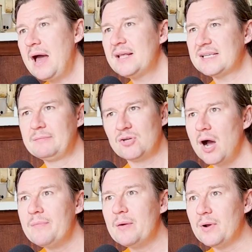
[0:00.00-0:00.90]
at the same
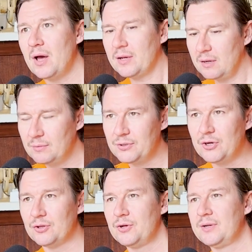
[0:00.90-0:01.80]
time, they were like, "Come on, you
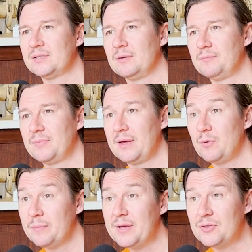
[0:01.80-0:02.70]
got to do this, Tom." They
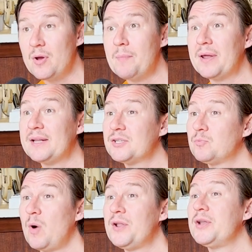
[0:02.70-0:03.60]
wanted me to do it, but they
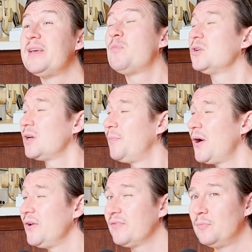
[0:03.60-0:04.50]
just wondered, was I
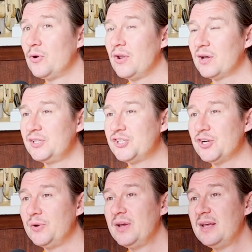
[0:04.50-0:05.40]
biting off more than I can
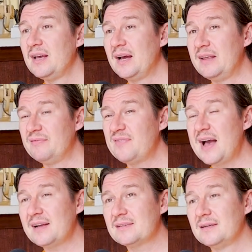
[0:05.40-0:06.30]
chew? And in
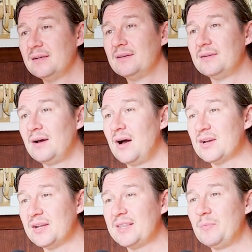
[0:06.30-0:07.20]
fact, I
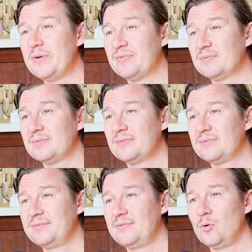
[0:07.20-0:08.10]
could have done with
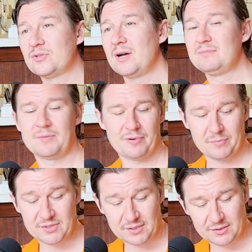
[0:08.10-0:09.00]
4 times the
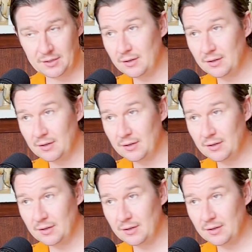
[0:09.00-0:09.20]
premises,